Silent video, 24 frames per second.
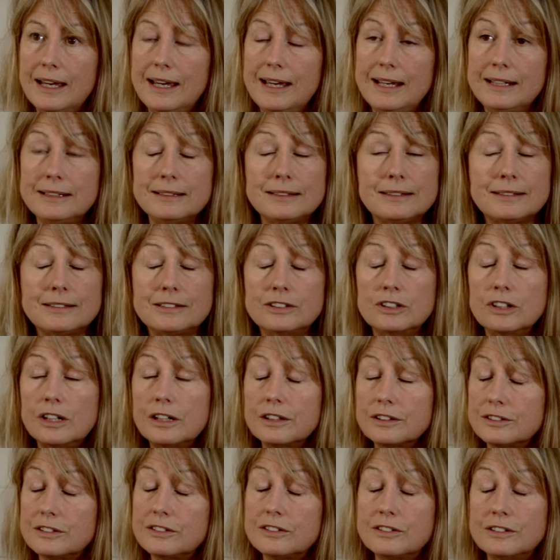It's
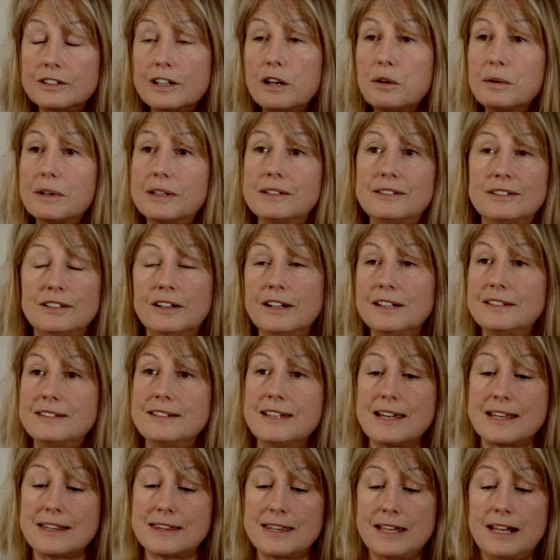just so
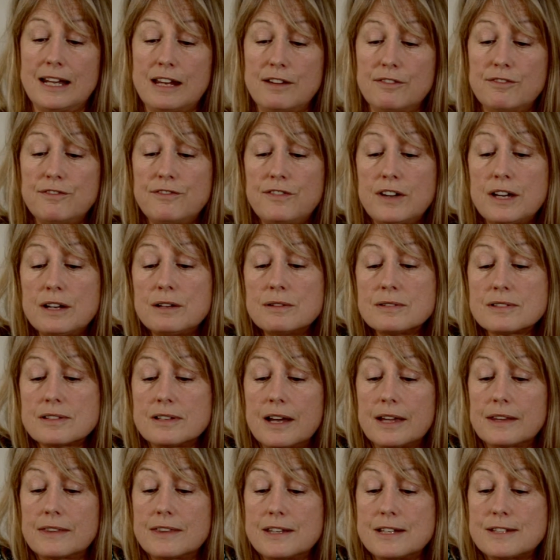exciting that it feels
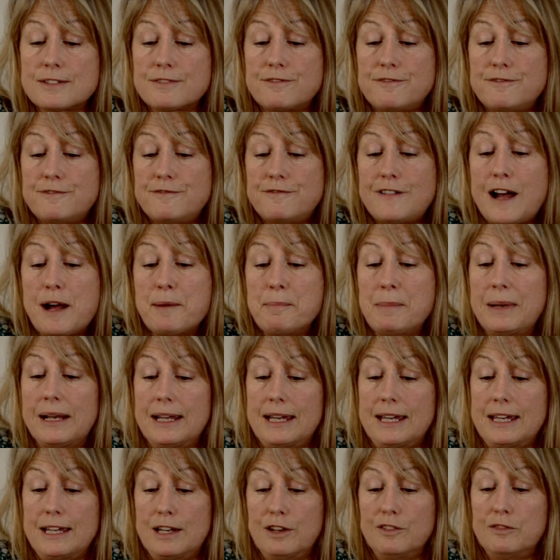like this
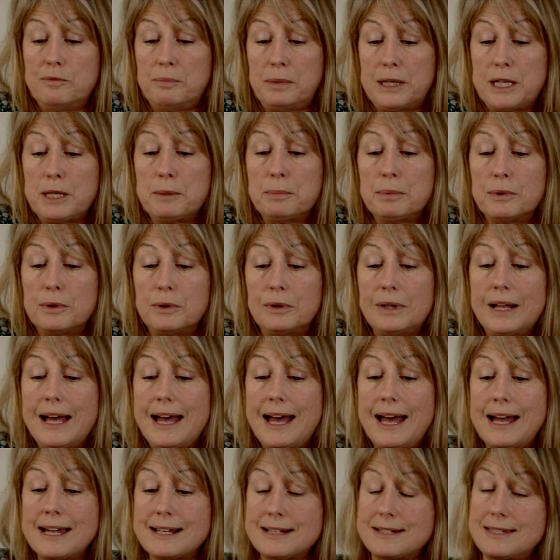family of people
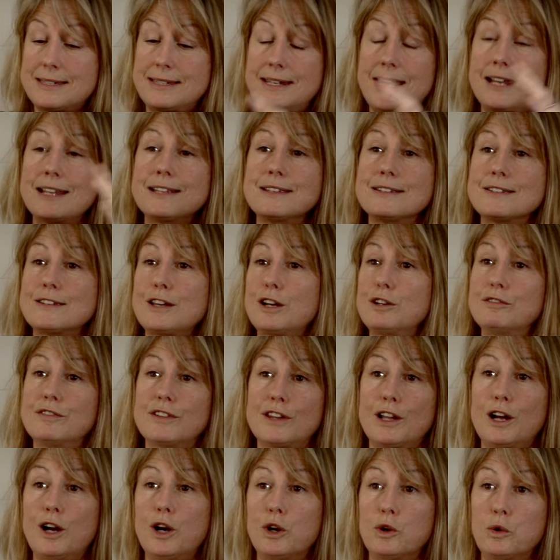extends over
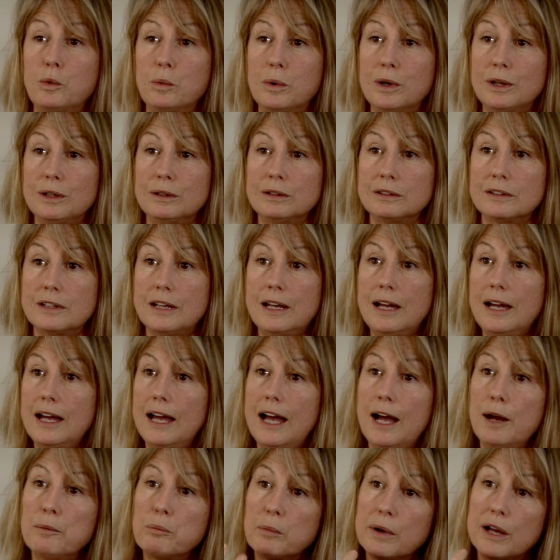the whole world,
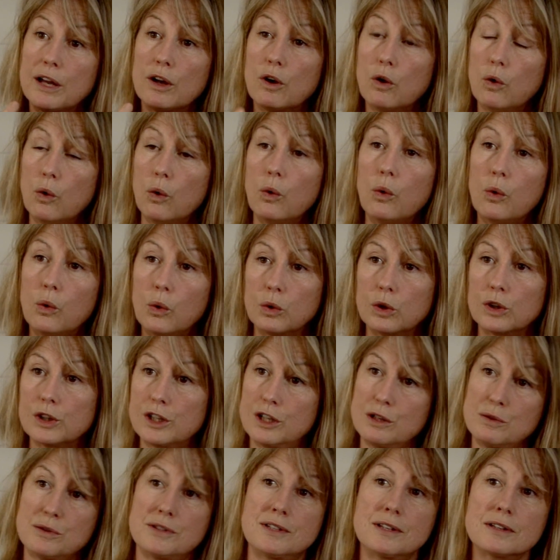and we're all
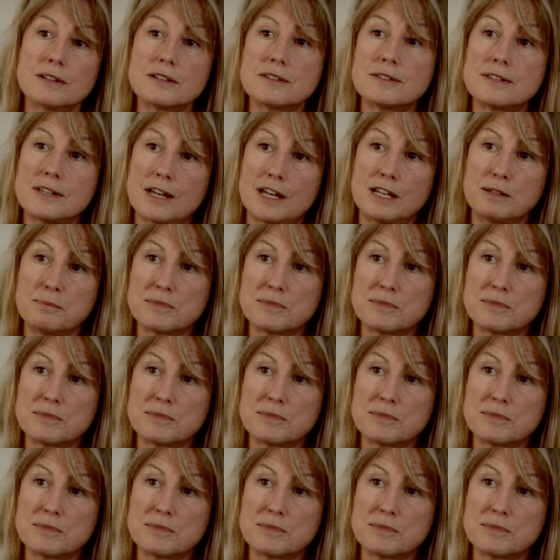using the same